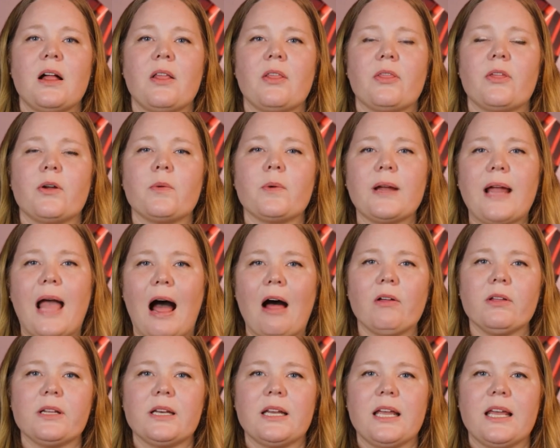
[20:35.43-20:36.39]
the
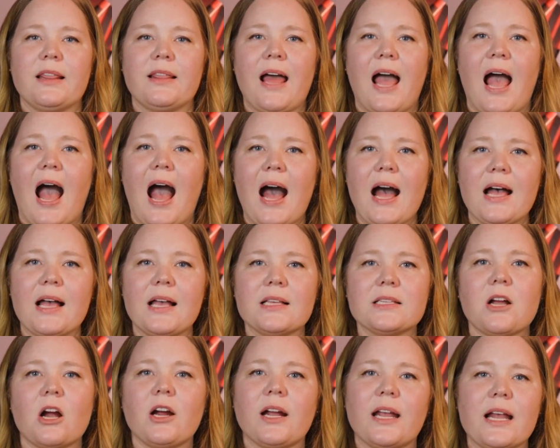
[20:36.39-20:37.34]
reality that as
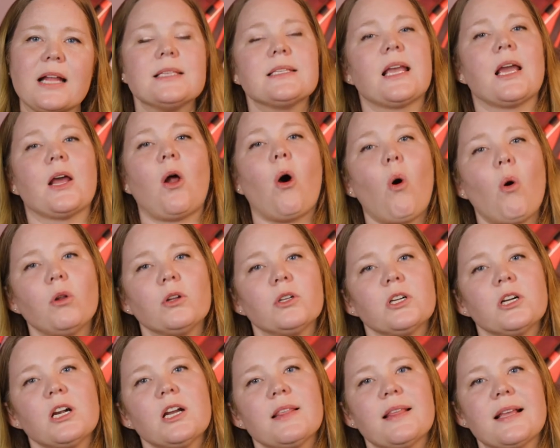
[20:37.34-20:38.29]
our kids get
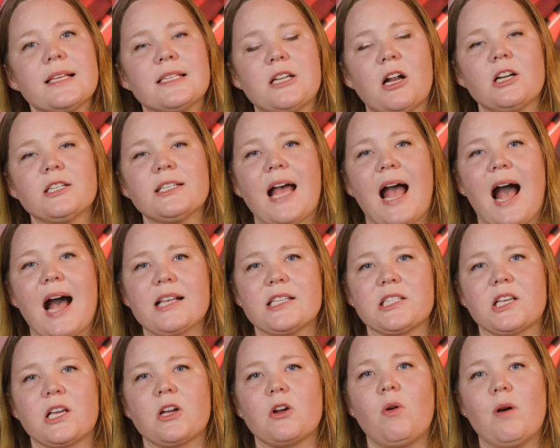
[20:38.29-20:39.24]
older, they start to
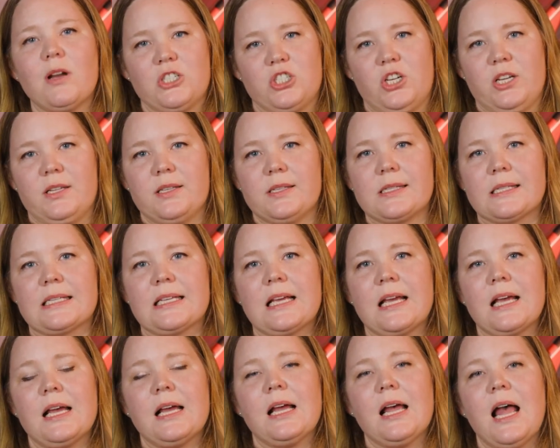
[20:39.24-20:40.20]
ask questions.
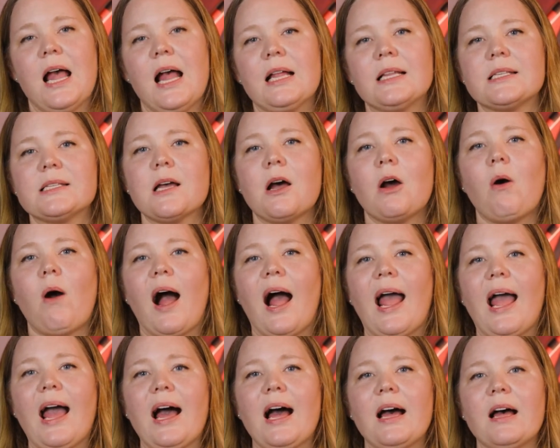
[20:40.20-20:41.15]
And so I
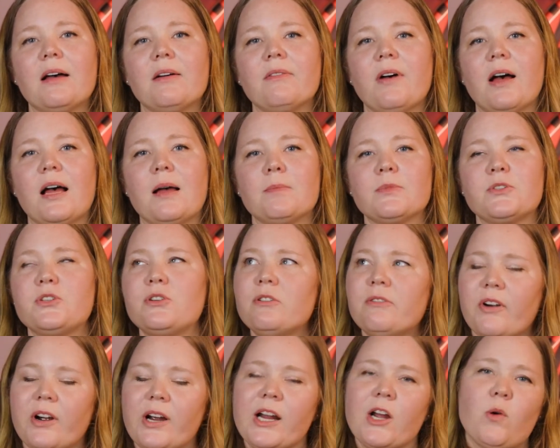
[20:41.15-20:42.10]
have two
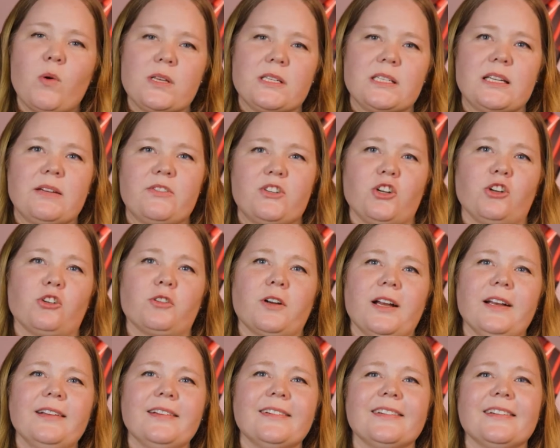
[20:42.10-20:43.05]
very inquisitive
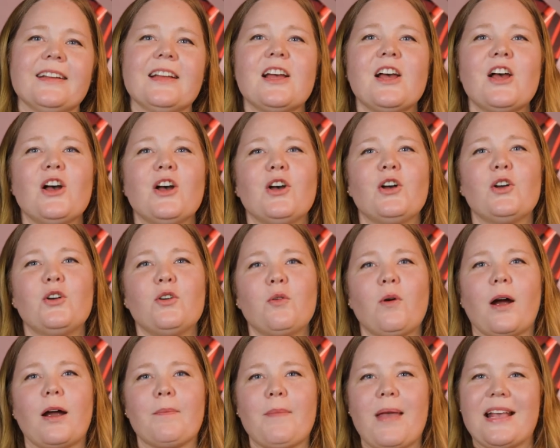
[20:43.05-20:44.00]
children who
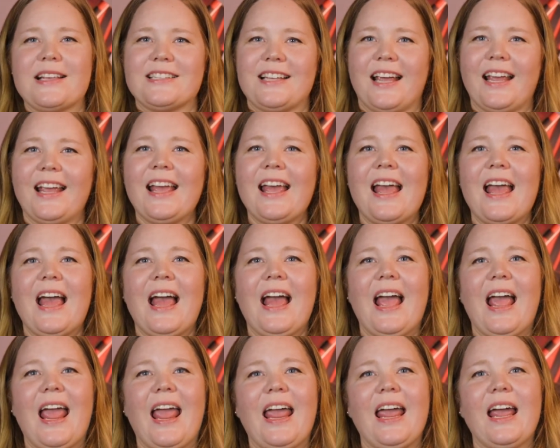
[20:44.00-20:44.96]
are amazing,
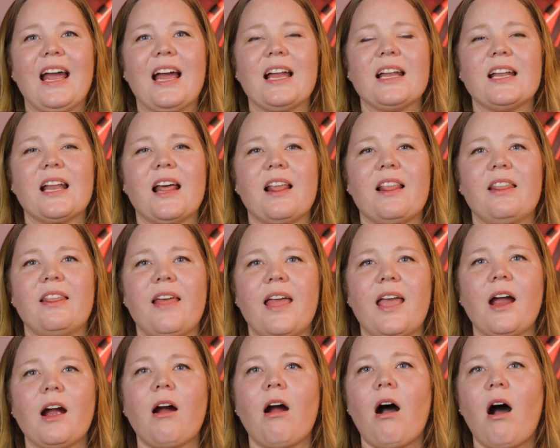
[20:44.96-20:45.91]
and
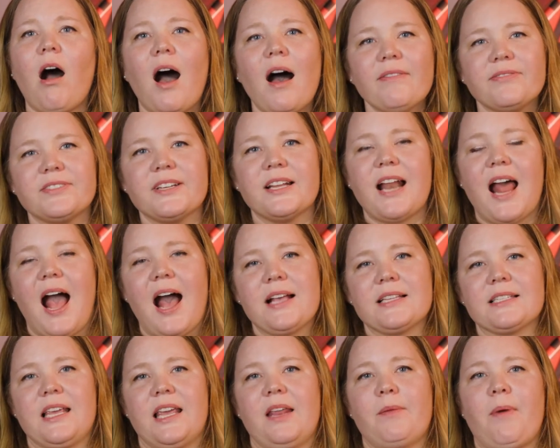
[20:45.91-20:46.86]
they are often
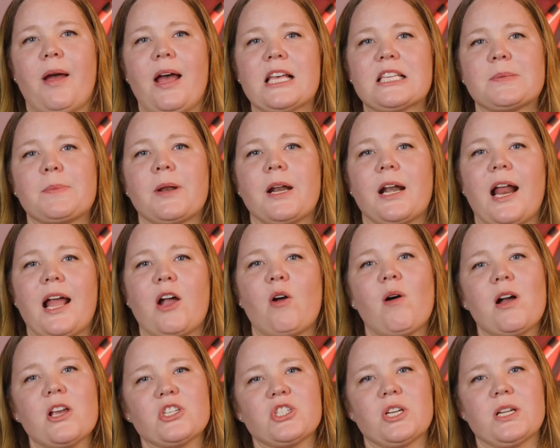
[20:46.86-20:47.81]
asking my husband and I
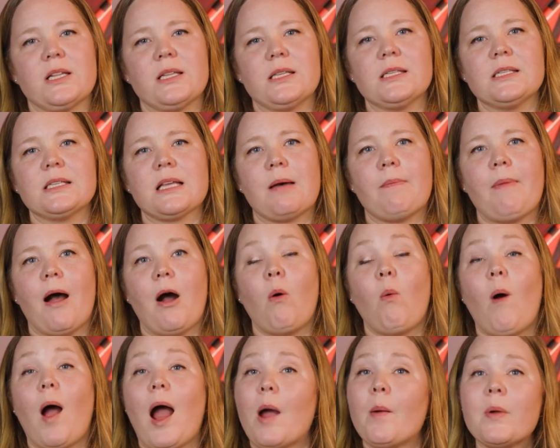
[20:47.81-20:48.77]
questions about
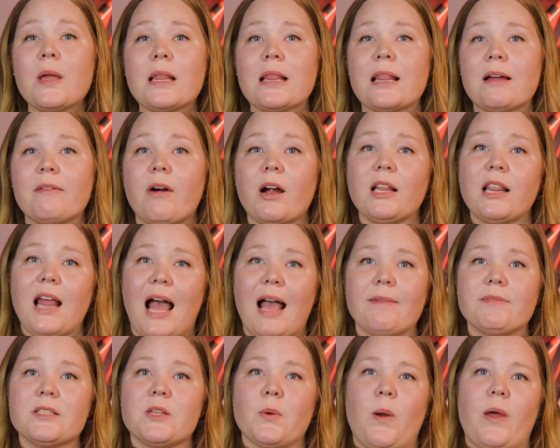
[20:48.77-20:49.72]
why we live our
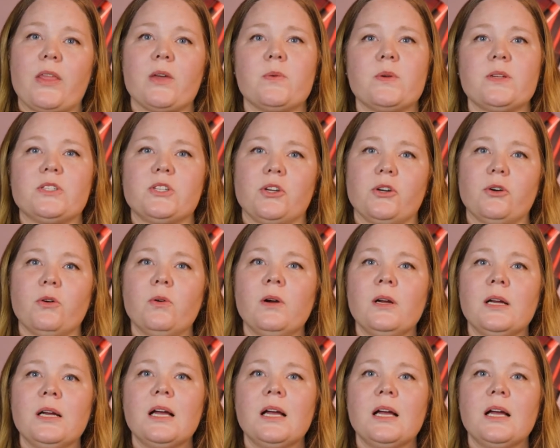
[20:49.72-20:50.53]
lives the way that we do,